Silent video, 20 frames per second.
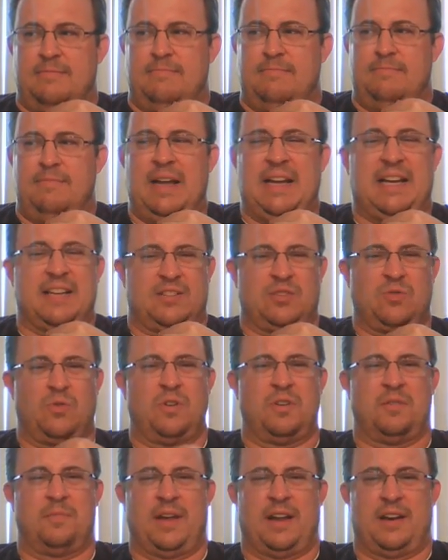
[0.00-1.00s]
make a
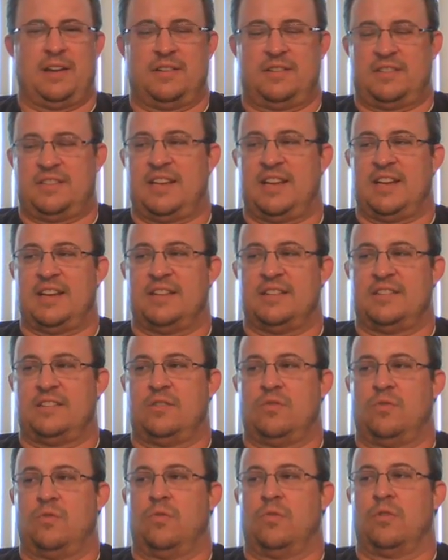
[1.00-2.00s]
certain amount of sense,
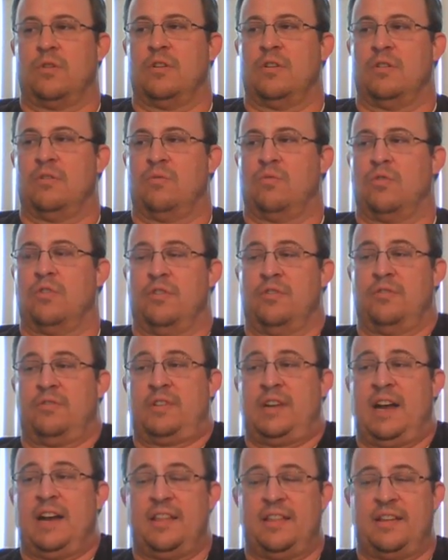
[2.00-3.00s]
or were
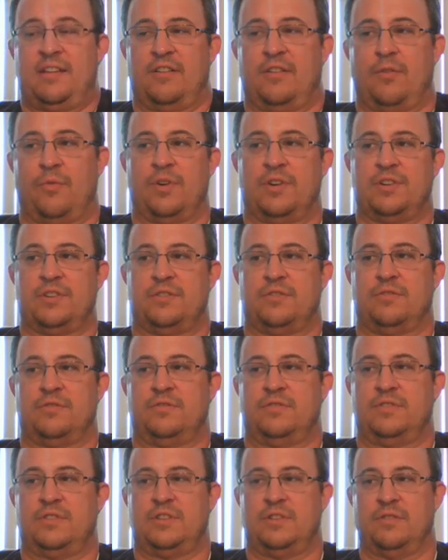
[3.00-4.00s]
kind of there in the original.
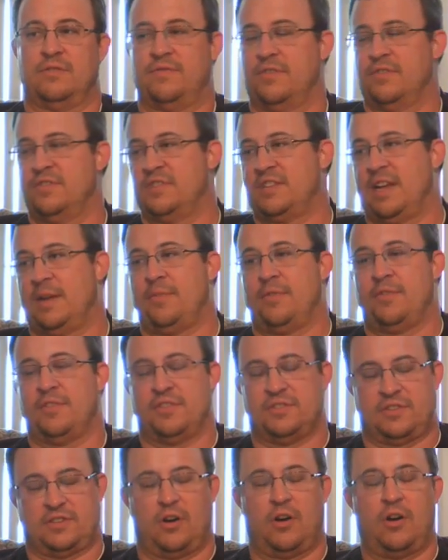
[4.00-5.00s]
So, for example, the
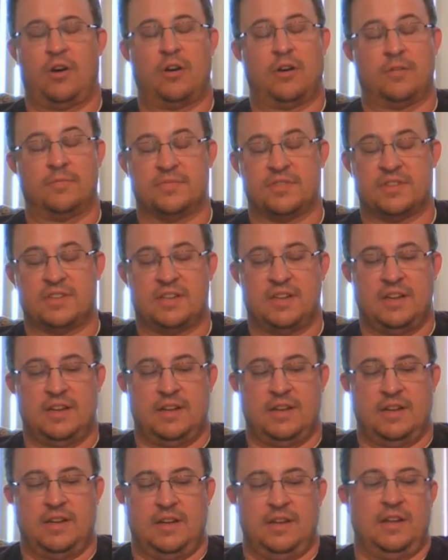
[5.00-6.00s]
Psalms,
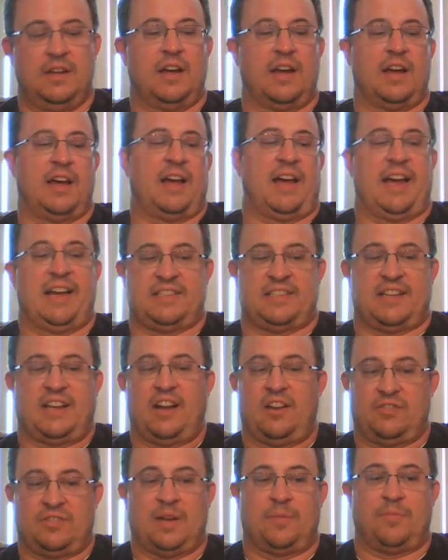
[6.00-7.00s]
as they
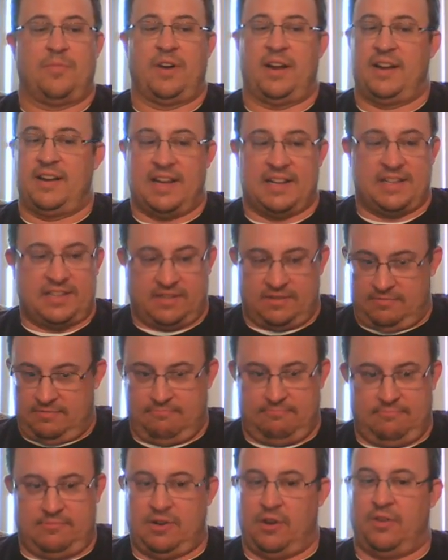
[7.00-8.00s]
are separated, that's
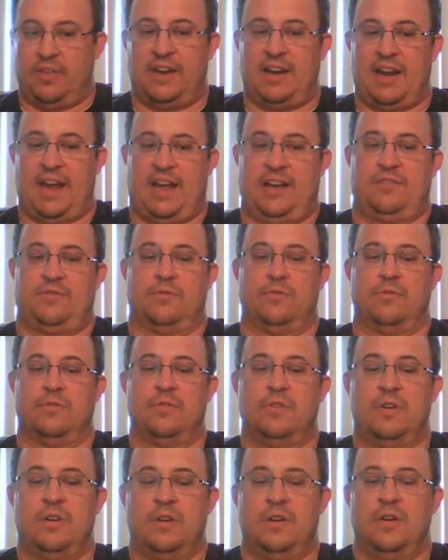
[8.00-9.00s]
totally natural.
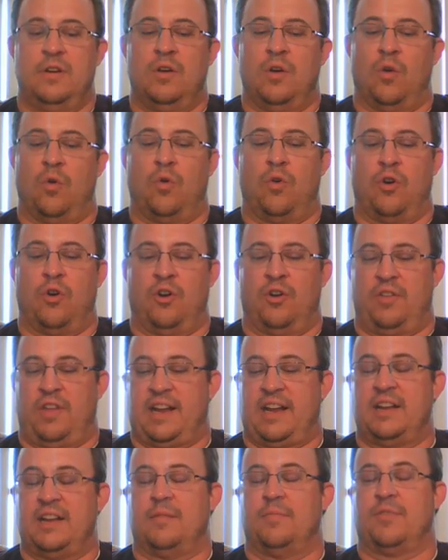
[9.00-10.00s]
Or
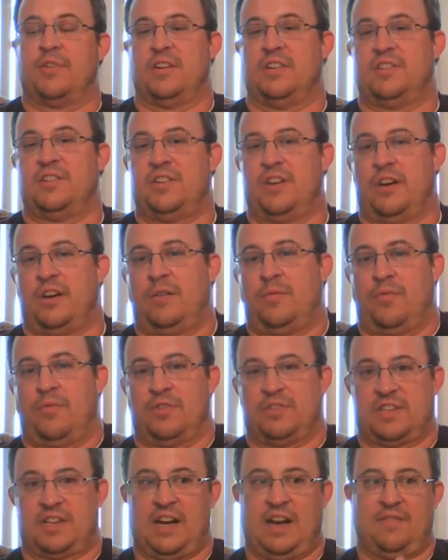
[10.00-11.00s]
like in the book of Job, where
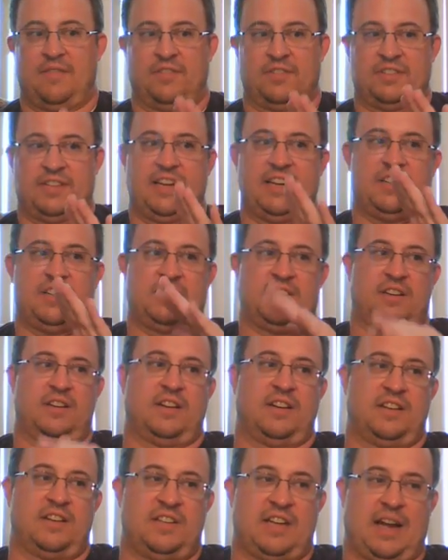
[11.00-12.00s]
it's a conversation
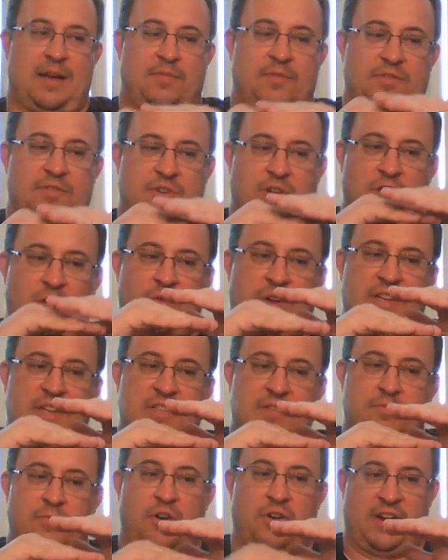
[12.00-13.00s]
and the chapters
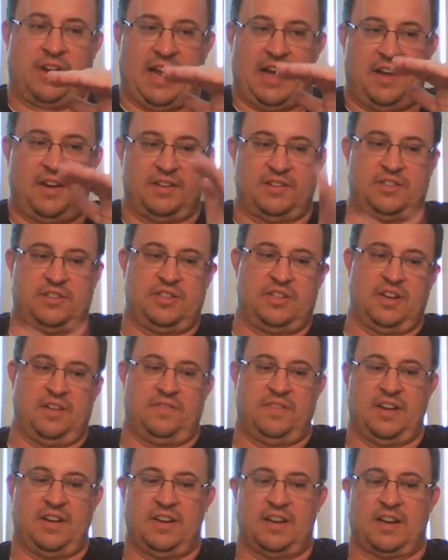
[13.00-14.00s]
always mark out a
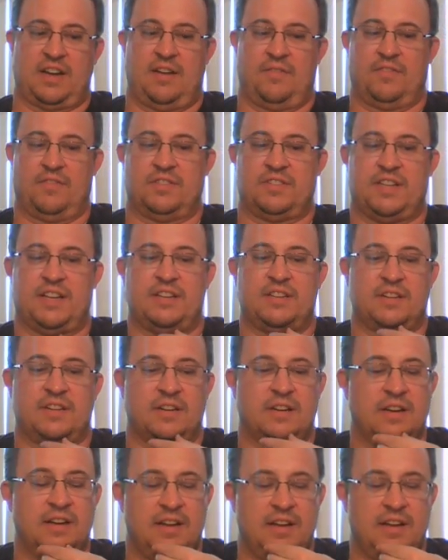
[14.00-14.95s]
shift in the conversation.